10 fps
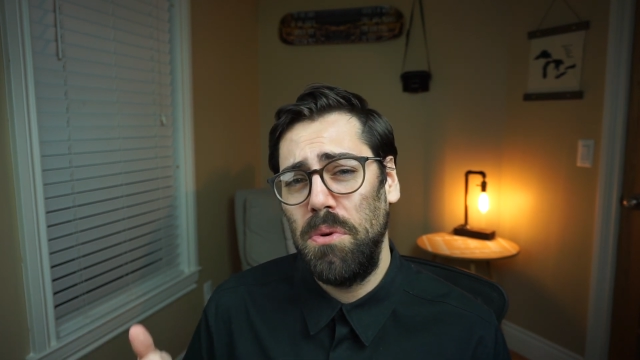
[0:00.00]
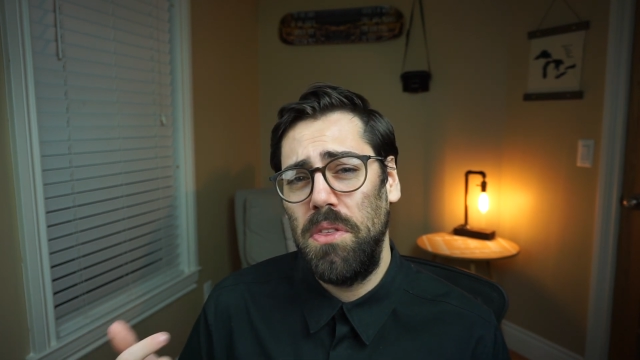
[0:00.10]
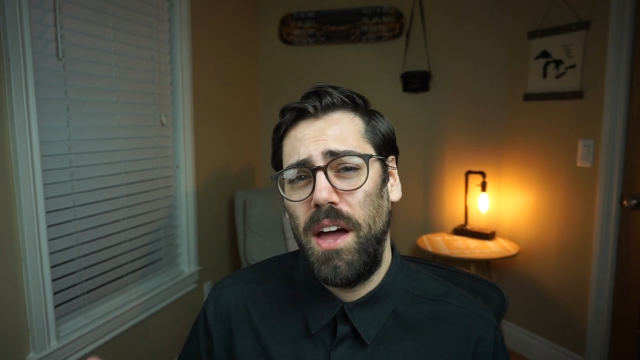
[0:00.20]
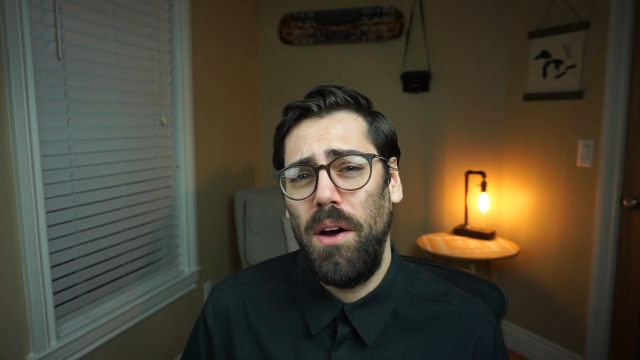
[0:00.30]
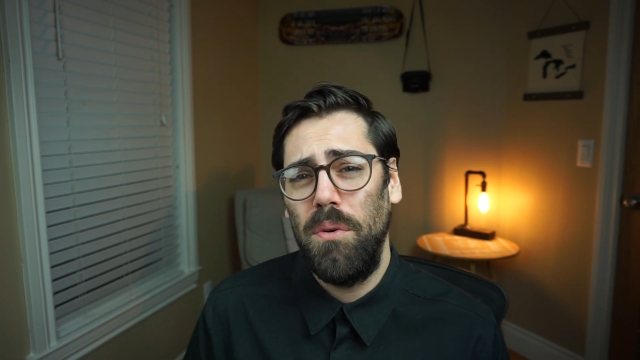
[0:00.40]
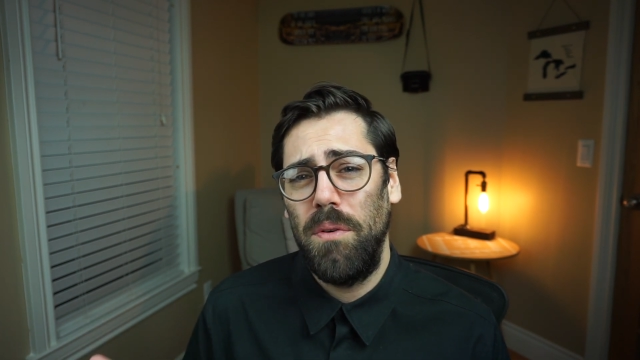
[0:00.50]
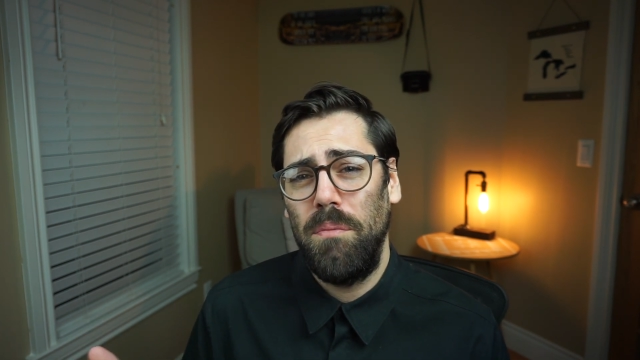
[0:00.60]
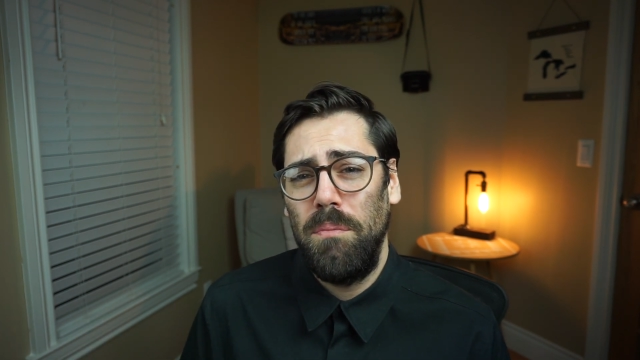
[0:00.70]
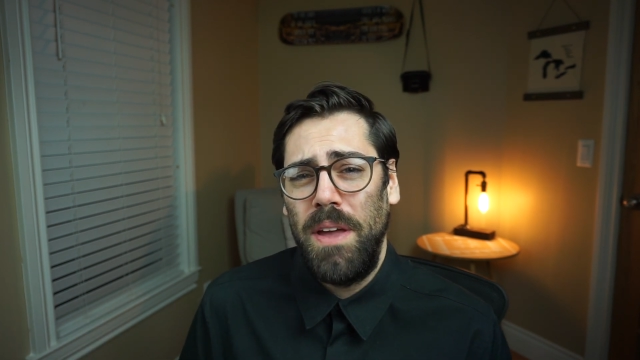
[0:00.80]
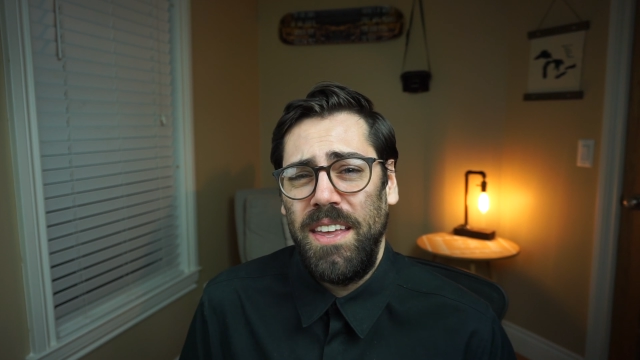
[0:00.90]
without
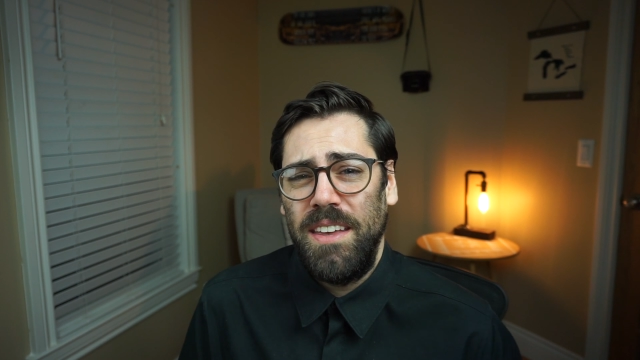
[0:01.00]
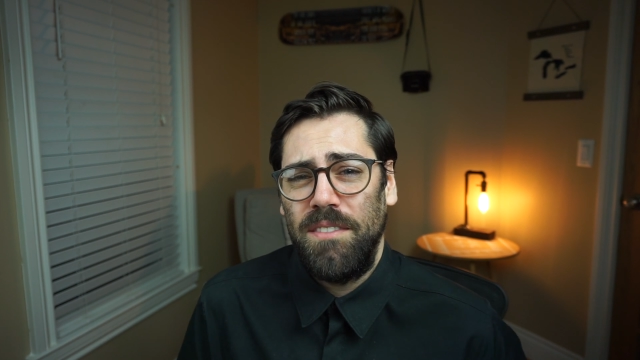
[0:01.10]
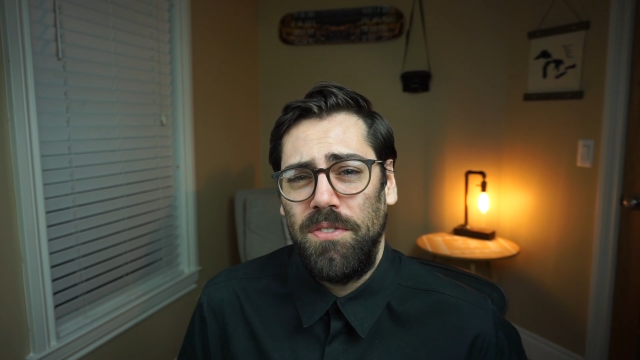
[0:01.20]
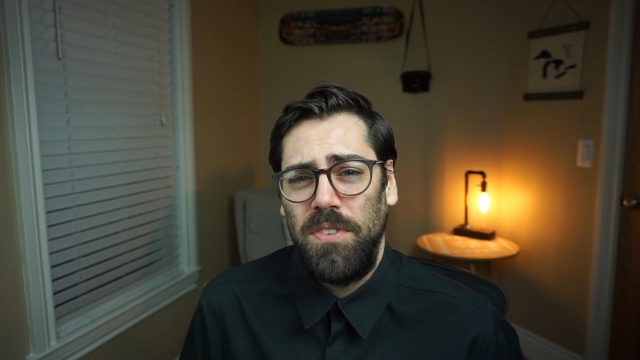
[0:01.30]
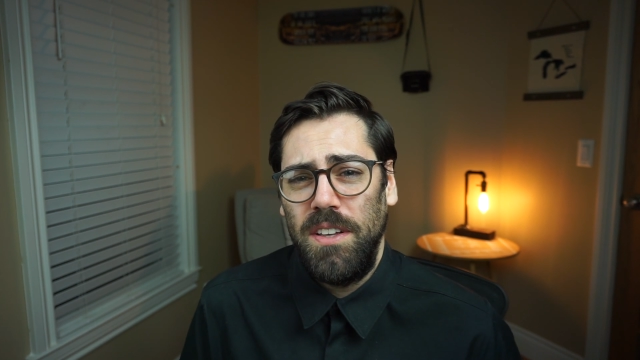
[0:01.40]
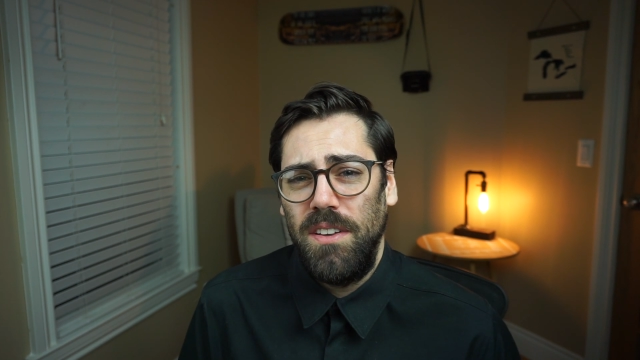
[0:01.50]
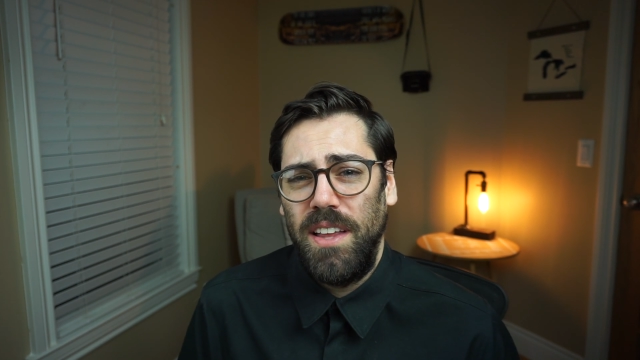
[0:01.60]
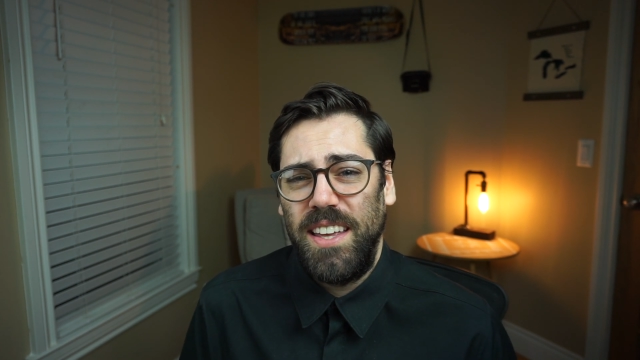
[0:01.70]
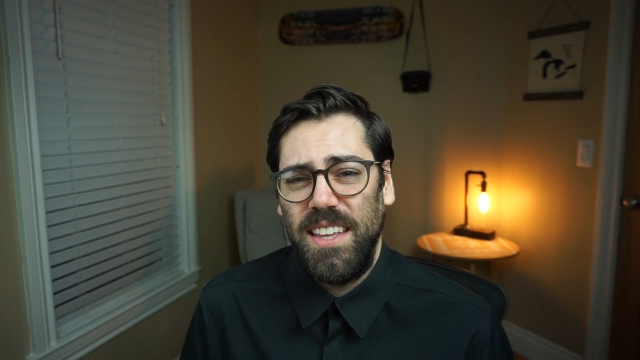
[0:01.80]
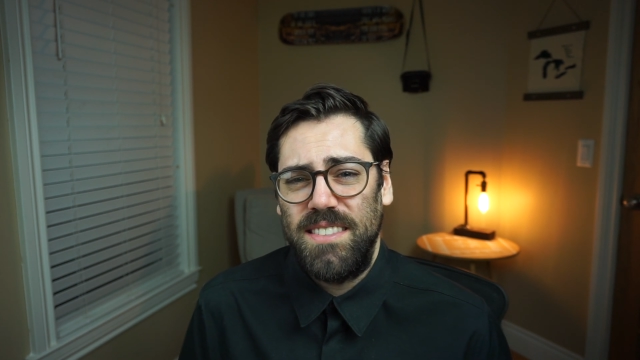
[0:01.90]
making it feel
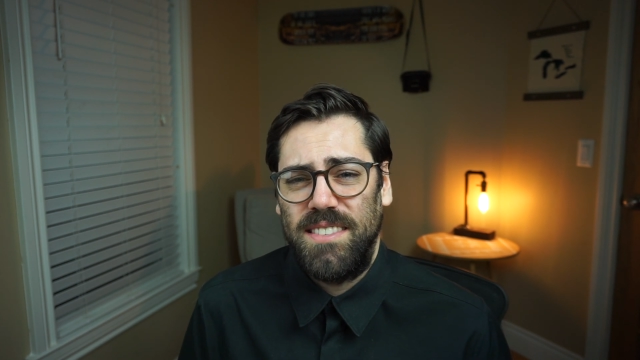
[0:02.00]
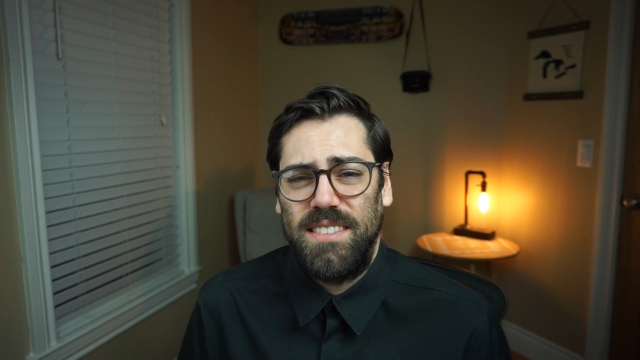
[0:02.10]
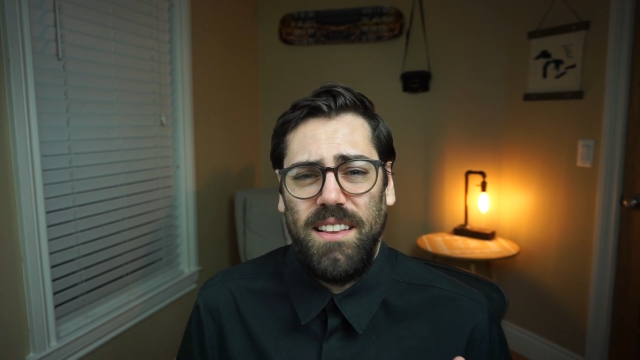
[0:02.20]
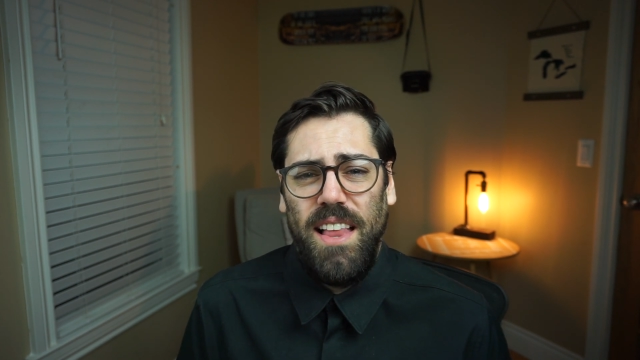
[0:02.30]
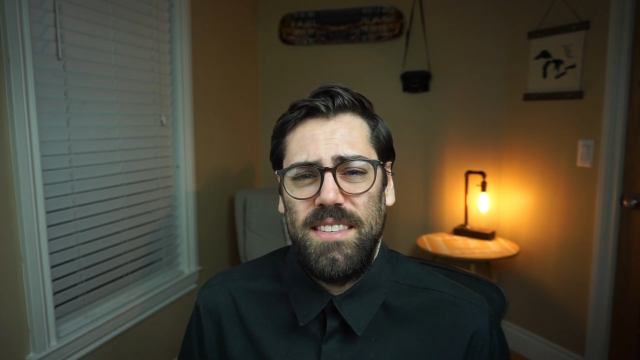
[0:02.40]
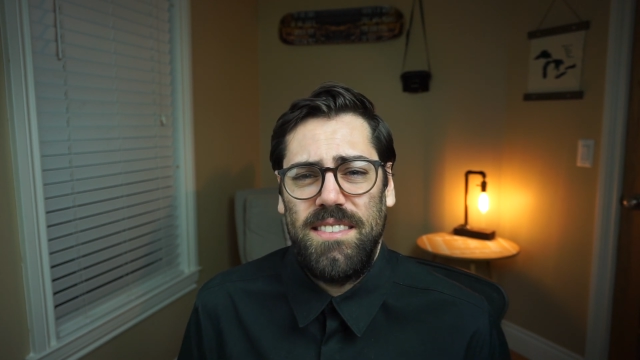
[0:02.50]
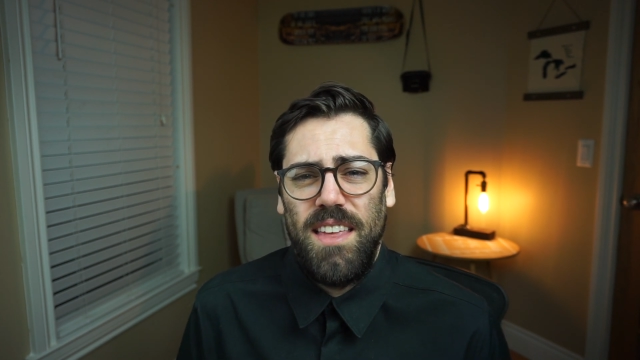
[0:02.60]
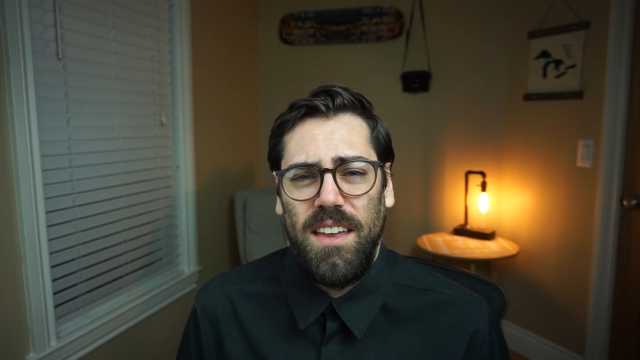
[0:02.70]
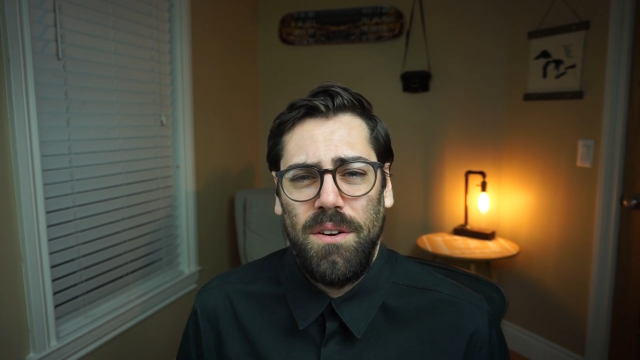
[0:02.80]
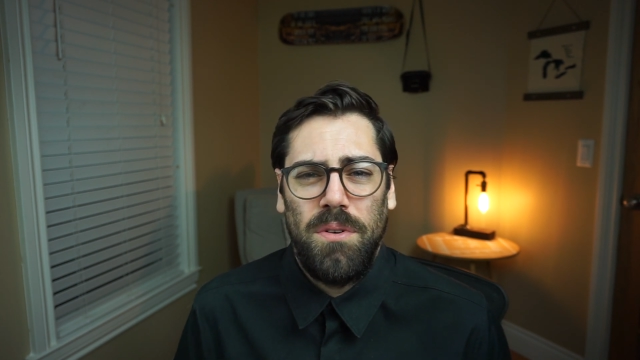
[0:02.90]
like it's less
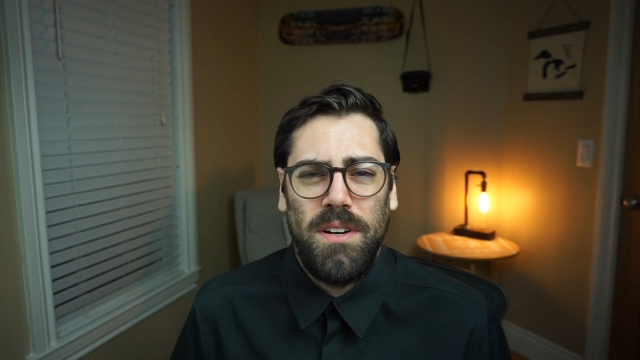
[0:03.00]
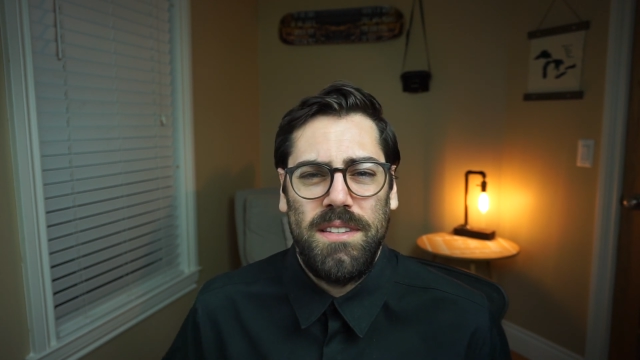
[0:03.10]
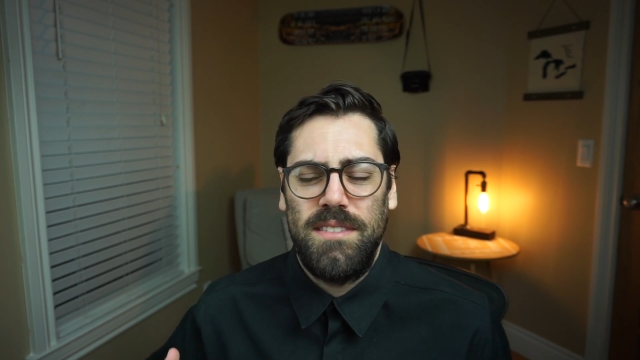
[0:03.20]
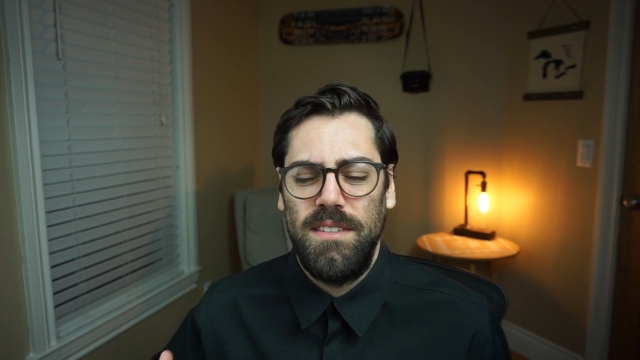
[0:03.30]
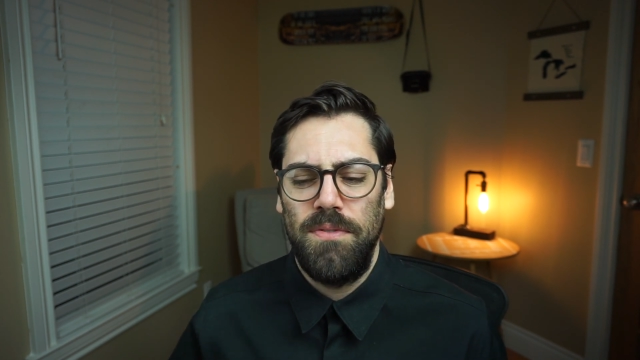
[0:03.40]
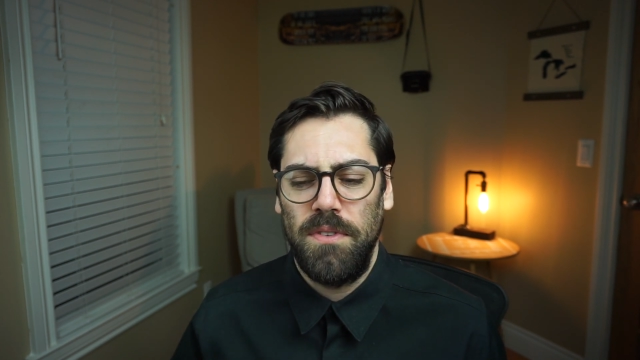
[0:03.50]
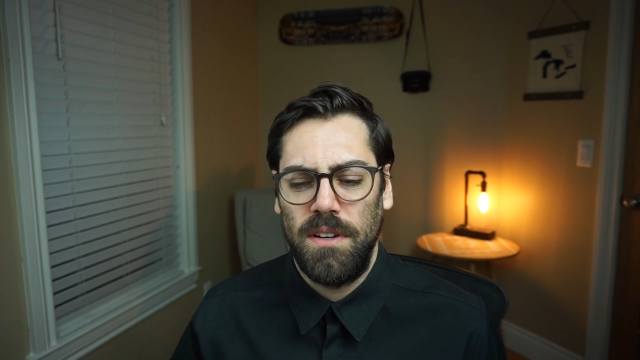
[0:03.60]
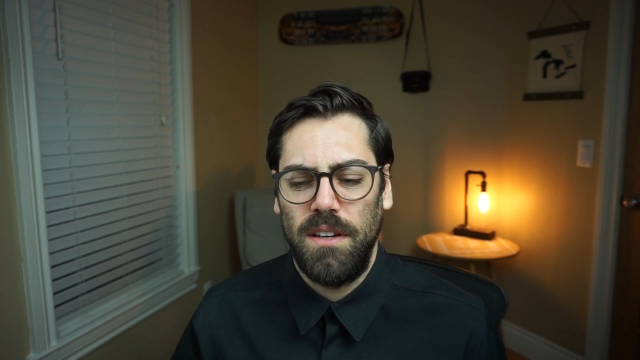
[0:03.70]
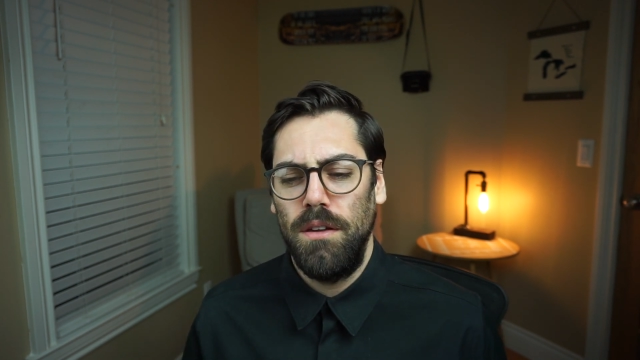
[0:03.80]
than or it's different.